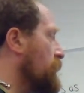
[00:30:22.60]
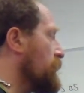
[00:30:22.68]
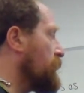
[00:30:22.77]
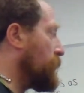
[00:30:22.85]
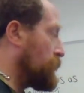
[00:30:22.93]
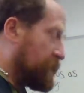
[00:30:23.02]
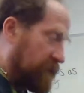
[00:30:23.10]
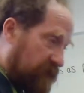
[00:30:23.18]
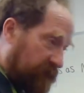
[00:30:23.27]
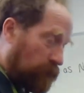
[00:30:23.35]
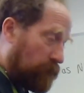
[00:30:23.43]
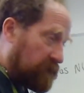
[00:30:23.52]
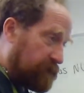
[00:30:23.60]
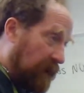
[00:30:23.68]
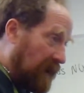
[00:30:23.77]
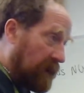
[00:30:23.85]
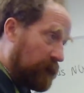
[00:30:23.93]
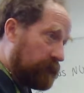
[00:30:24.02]
The Boshin Civil War was
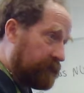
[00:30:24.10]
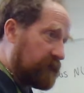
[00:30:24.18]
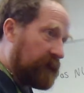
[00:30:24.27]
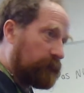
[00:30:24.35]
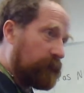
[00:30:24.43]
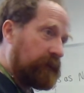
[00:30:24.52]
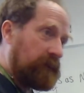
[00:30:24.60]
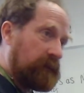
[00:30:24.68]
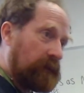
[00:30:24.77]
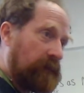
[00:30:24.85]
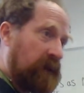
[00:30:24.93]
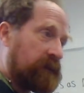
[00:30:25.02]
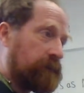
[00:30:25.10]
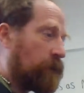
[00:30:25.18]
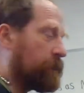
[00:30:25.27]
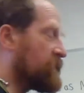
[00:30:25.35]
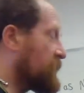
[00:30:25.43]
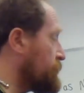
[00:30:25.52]
barely over and done with and the blood
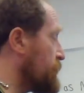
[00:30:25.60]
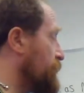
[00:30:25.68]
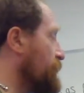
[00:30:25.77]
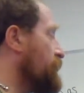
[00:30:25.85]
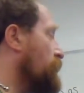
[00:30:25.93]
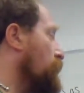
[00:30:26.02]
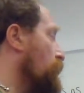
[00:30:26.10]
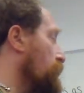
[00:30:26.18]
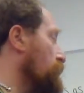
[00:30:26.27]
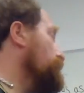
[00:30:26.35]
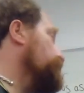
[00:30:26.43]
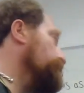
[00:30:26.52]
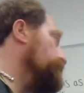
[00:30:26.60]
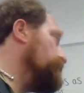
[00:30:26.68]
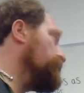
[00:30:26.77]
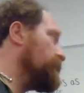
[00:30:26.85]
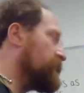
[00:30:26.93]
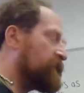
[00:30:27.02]
mopped up before
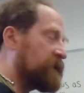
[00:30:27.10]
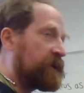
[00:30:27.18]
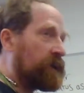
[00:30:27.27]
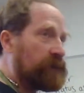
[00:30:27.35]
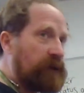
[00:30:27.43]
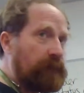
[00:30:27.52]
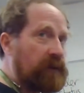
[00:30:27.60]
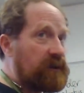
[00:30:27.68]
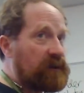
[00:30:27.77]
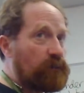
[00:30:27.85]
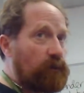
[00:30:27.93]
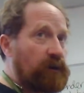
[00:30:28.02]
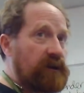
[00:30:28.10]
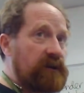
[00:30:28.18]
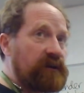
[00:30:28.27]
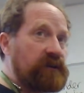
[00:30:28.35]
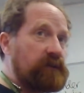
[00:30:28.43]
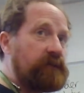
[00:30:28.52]
the Sino-Japanese War
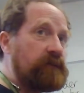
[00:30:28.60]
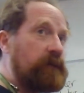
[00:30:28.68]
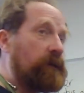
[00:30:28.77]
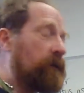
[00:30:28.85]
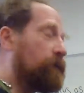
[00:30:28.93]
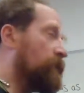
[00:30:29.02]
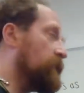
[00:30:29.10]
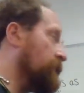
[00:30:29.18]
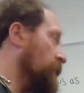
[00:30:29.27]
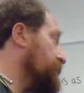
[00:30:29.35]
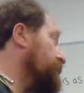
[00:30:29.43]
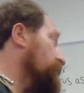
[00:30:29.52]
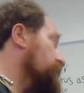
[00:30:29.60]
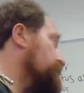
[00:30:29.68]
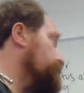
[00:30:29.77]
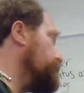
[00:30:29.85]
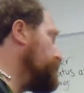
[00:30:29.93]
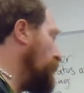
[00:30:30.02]
kicks off, with the very first
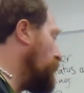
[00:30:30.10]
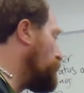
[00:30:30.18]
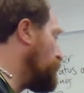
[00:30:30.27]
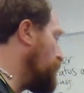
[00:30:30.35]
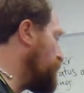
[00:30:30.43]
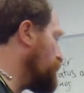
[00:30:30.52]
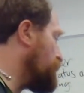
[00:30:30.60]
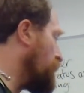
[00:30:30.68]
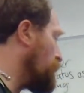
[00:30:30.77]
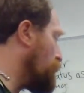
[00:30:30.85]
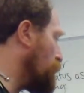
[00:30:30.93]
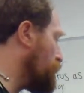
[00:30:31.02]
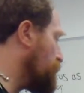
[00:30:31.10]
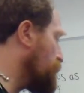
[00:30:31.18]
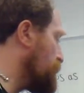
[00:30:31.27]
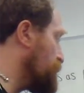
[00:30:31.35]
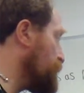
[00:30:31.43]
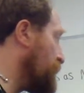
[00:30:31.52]
outbreak of that war
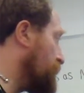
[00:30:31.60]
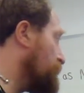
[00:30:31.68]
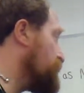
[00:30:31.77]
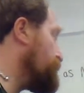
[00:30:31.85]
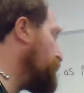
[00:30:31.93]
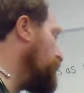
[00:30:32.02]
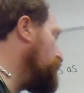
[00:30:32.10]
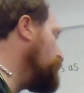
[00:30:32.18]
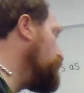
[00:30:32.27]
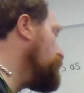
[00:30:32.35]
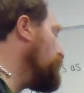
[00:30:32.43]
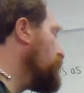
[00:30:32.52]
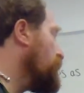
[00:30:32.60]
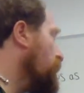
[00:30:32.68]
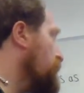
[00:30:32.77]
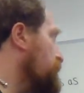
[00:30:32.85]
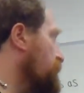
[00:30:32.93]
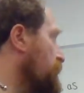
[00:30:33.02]
between China and Japan,
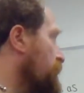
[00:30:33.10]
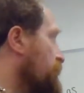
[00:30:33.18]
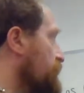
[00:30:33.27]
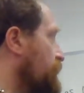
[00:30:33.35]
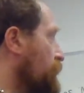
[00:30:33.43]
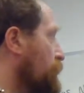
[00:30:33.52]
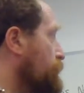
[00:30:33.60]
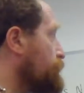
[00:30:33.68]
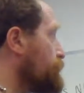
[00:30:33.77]
1894.